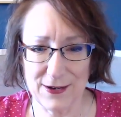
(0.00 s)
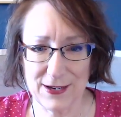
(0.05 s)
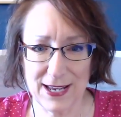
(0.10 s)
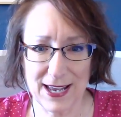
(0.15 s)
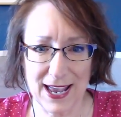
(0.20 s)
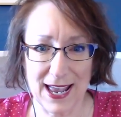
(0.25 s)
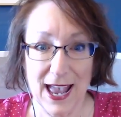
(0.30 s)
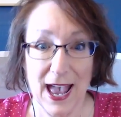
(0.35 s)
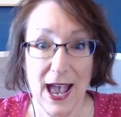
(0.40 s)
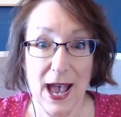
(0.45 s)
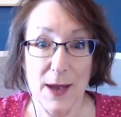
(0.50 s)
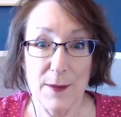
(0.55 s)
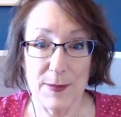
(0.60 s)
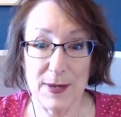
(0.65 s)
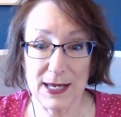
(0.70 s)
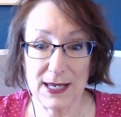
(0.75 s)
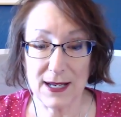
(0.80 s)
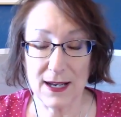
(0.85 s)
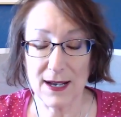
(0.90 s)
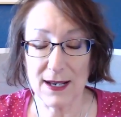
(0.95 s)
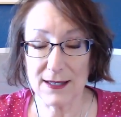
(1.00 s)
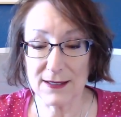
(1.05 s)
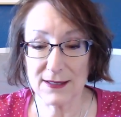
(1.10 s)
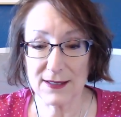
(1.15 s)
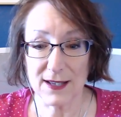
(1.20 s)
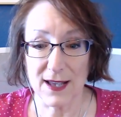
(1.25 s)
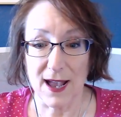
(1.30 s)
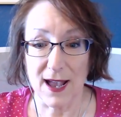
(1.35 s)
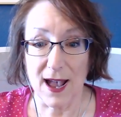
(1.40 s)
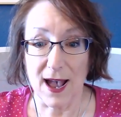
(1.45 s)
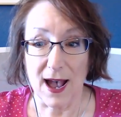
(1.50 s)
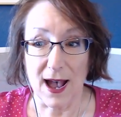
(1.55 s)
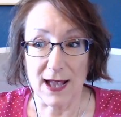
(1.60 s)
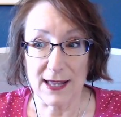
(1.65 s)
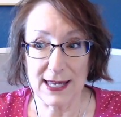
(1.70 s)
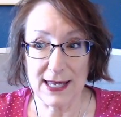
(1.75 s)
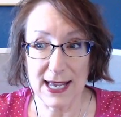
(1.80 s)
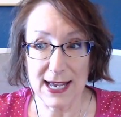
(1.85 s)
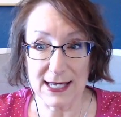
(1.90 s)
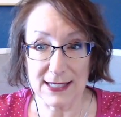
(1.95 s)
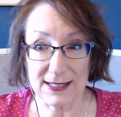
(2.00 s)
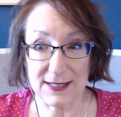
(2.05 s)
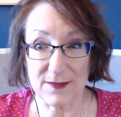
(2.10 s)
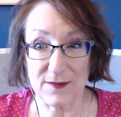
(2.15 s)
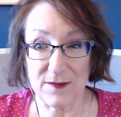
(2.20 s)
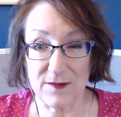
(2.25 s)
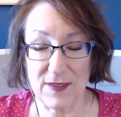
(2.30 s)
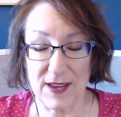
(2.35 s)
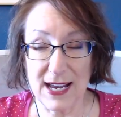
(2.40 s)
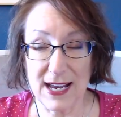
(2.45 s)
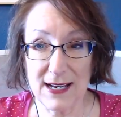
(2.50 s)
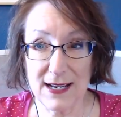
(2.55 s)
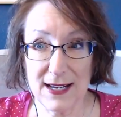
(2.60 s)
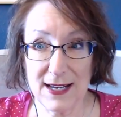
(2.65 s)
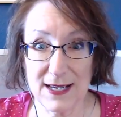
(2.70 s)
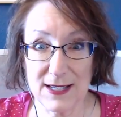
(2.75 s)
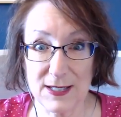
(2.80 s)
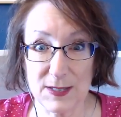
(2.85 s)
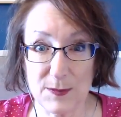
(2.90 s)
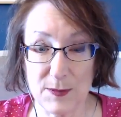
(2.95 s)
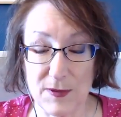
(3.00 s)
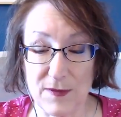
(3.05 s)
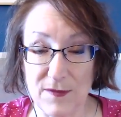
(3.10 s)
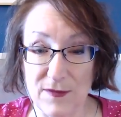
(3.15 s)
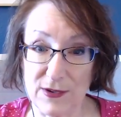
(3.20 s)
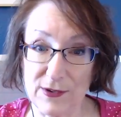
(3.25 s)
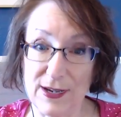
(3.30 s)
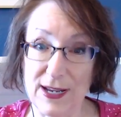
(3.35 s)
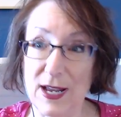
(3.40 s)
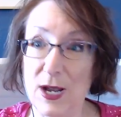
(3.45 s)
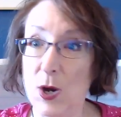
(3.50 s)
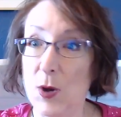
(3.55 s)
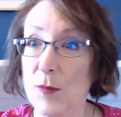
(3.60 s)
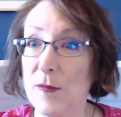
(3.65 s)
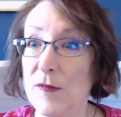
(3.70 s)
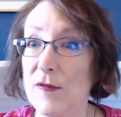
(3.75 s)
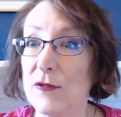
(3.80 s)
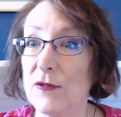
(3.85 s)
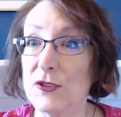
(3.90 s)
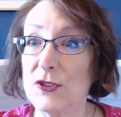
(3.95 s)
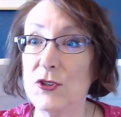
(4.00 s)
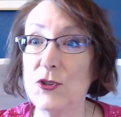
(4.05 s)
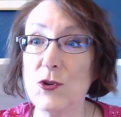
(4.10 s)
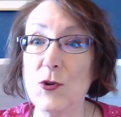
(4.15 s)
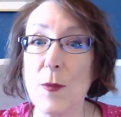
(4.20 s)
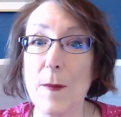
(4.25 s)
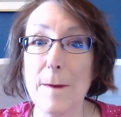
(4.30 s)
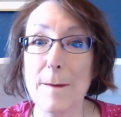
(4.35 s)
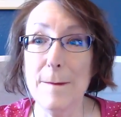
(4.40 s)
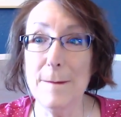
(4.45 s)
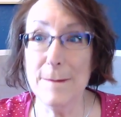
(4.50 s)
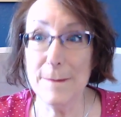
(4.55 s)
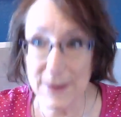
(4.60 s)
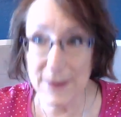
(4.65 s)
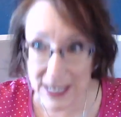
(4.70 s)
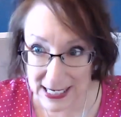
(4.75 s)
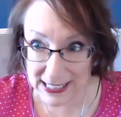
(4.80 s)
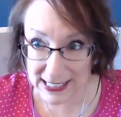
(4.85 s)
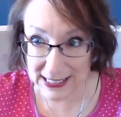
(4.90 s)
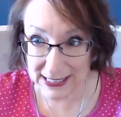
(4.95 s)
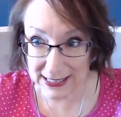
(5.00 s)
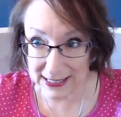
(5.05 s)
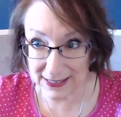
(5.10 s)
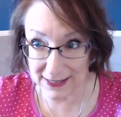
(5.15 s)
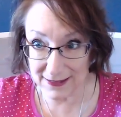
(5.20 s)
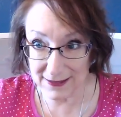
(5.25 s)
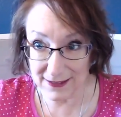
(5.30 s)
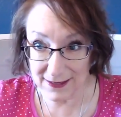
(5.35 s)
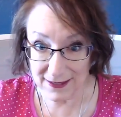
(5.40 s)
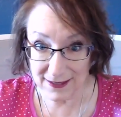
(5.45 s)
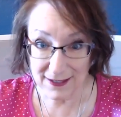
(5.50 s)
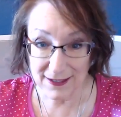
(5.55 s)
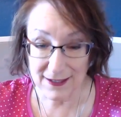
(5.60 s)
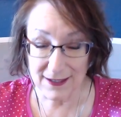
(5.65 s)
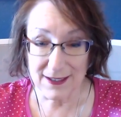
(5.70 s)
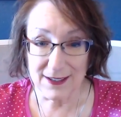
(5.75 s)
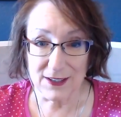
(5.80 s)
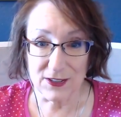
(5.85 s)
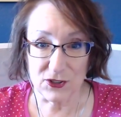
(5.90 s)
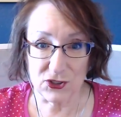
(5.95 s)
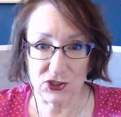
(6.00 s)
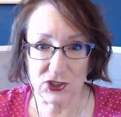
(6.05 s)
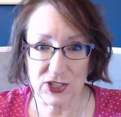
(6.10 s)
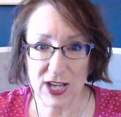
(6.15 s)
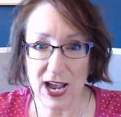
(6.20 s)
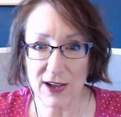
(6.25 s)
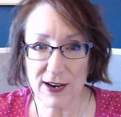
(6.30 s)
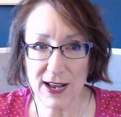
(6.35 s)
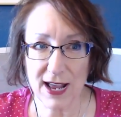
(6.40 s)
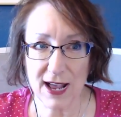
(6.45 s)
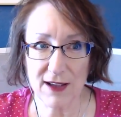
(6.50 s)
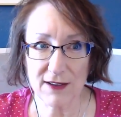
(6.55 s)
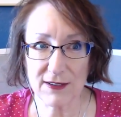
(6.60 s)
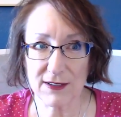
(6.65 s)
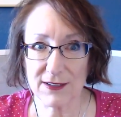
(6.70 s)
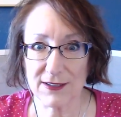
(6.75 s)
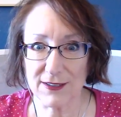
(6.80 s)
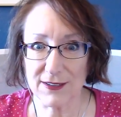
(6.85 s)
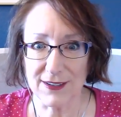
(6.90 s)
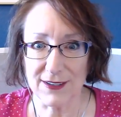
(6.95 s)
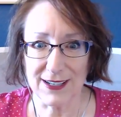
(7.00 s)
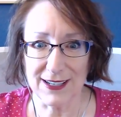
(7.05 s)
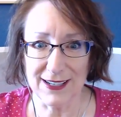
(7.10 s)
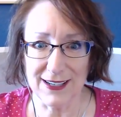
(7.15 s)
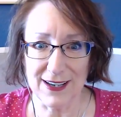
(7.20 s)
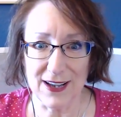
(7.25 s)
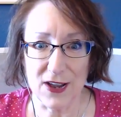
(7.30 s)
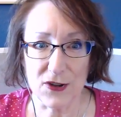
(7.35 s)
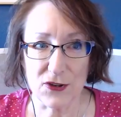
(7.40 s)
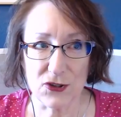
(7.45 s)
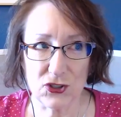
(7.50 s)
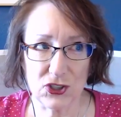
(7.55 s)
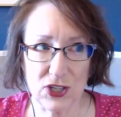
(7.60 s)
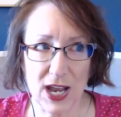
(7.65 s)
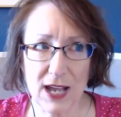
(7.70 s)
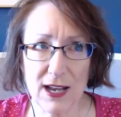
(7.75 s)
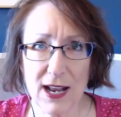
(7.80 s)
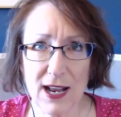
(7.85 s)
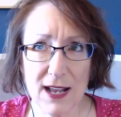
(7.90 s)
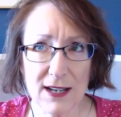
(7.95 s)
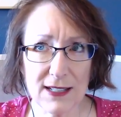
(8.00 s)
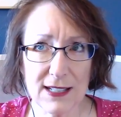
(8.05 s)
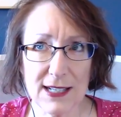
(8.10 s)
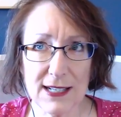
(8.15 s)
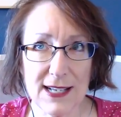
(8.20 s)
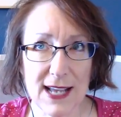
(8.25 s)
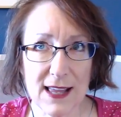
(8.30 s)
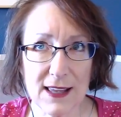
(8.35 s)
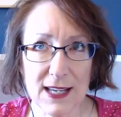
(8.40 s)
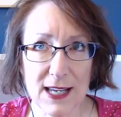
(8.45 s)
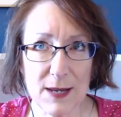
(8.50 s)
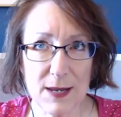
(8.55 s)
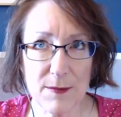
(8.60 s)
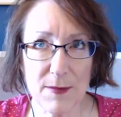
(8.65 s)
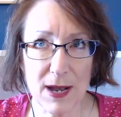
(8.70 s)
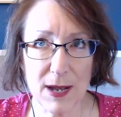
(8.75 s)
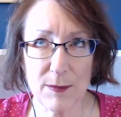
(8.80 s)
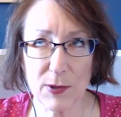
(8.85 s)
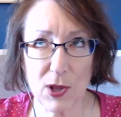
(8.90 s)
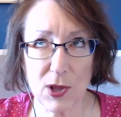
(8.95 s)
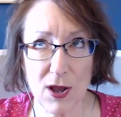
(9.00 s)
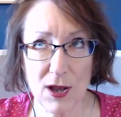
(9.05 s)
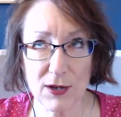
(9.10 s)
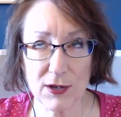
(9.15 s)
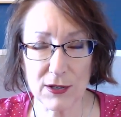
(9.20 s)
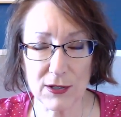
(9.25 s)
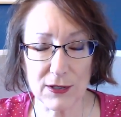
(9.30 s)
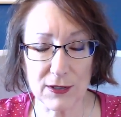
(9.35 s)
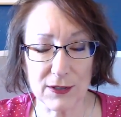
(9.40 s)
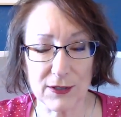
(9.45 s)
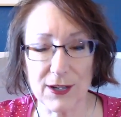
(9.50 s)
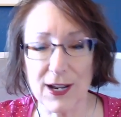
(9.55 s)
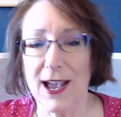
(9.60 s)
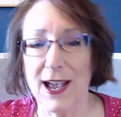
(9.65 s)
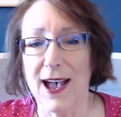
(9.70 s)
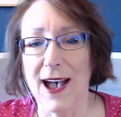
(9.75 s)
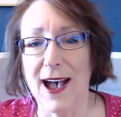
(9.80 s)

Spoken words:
Okay, because yes, VANA has been very helpful to me. Shout out to Nellie, my blogger.